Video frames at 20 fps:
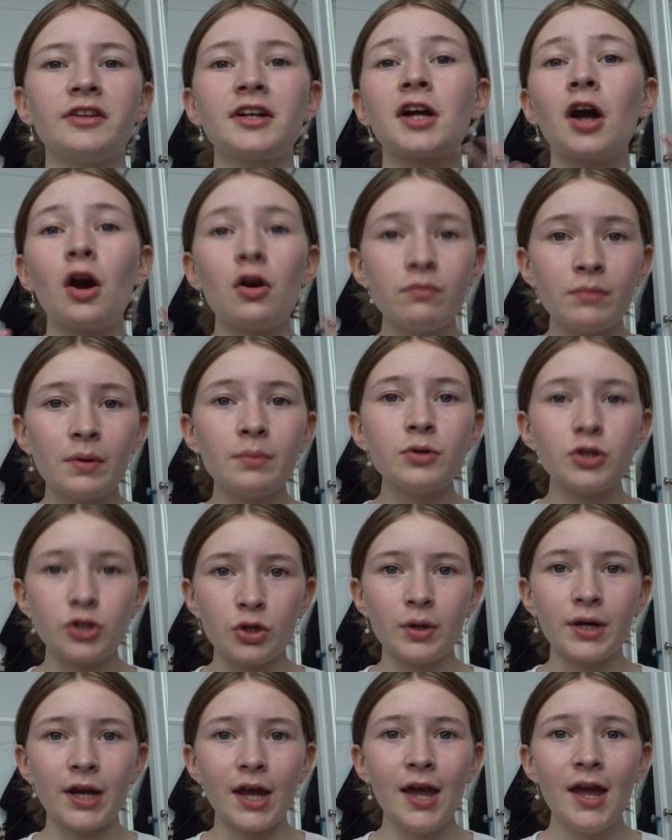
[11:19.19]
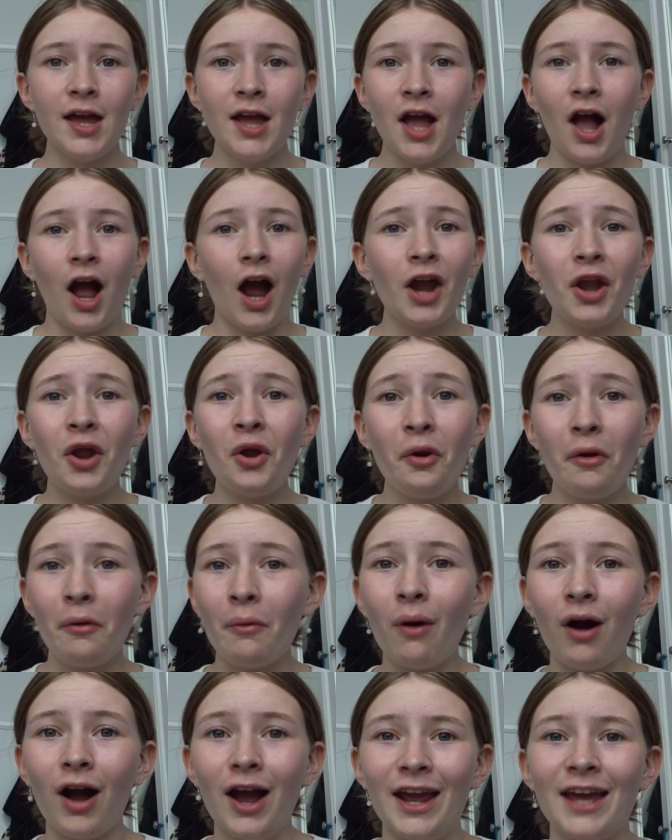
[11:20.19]
Like, I remember doing it. I don't know
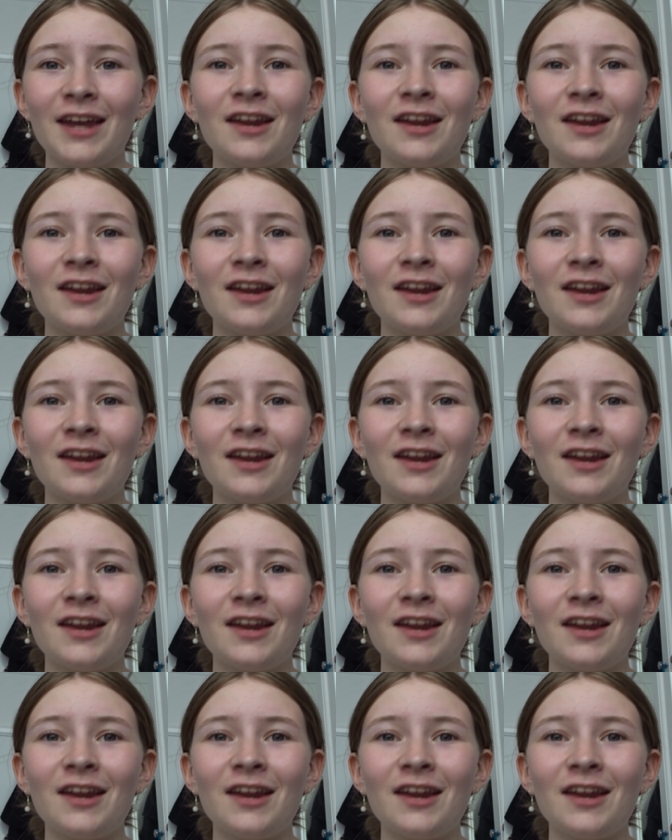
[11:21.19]
why.